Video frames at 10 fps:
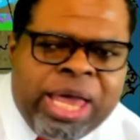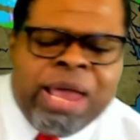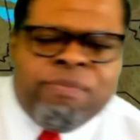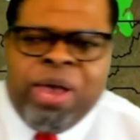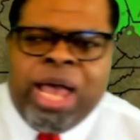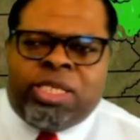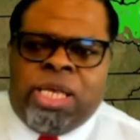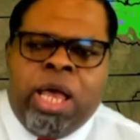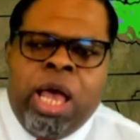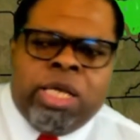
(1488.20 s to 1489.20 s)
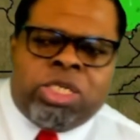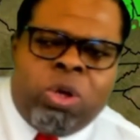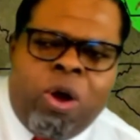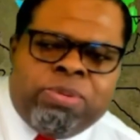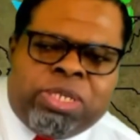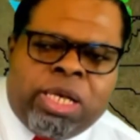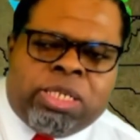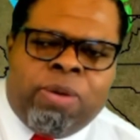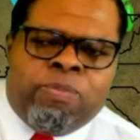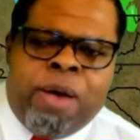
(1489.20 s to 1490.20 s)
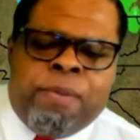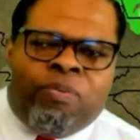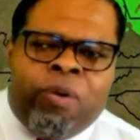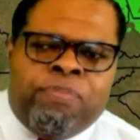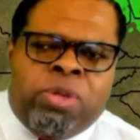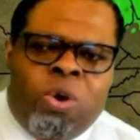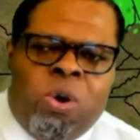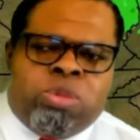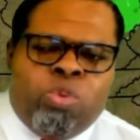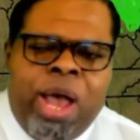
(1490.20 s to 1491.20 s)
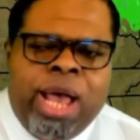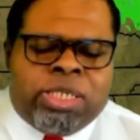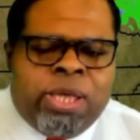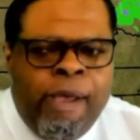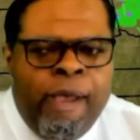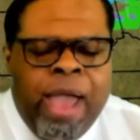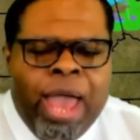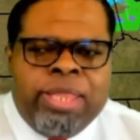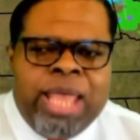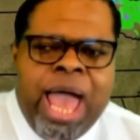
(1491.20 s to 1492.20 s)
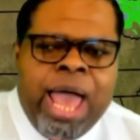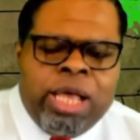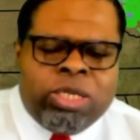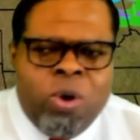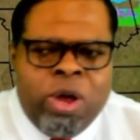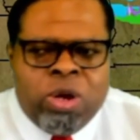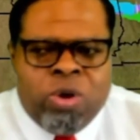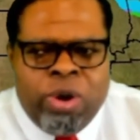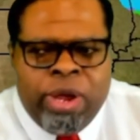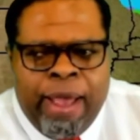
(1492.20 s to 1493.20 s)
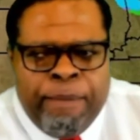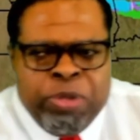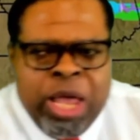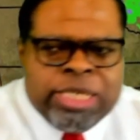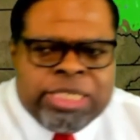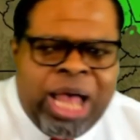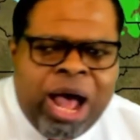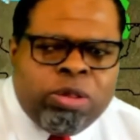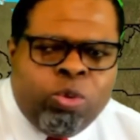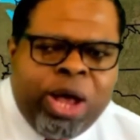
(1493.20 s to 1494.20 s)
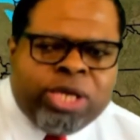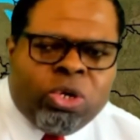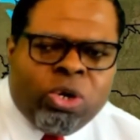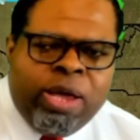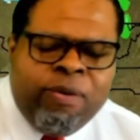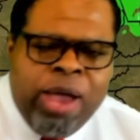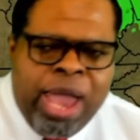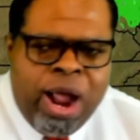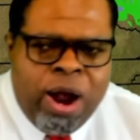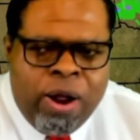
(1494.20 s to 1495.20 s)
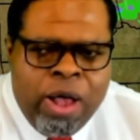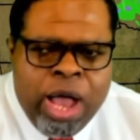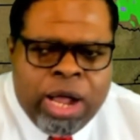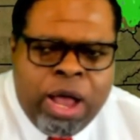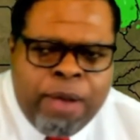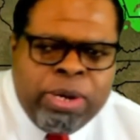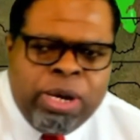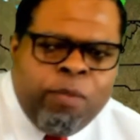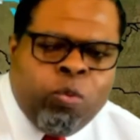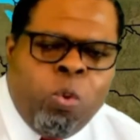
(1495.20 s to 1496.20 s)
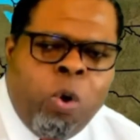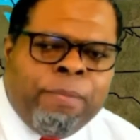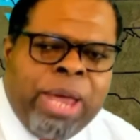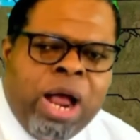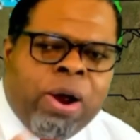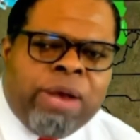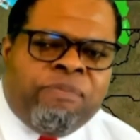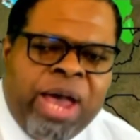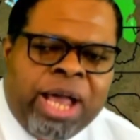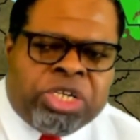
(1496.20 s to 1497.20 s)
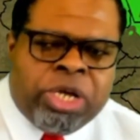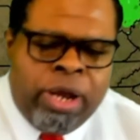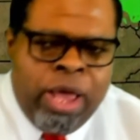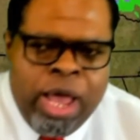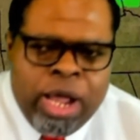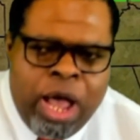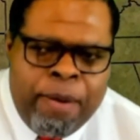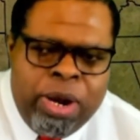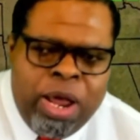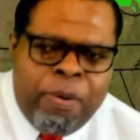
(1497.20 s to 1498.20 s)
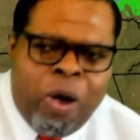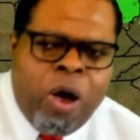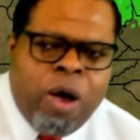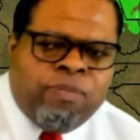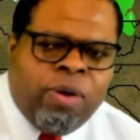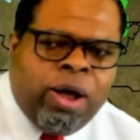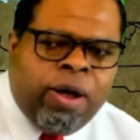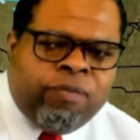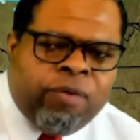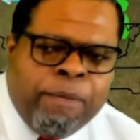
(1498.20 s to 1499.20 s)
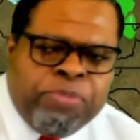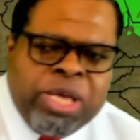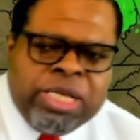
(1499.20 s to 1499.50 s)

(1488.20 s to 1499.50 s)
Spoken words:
an advancing storm system coming from the northwest, and that is going to create southwesterly air coming up, warm air advection coming up off of the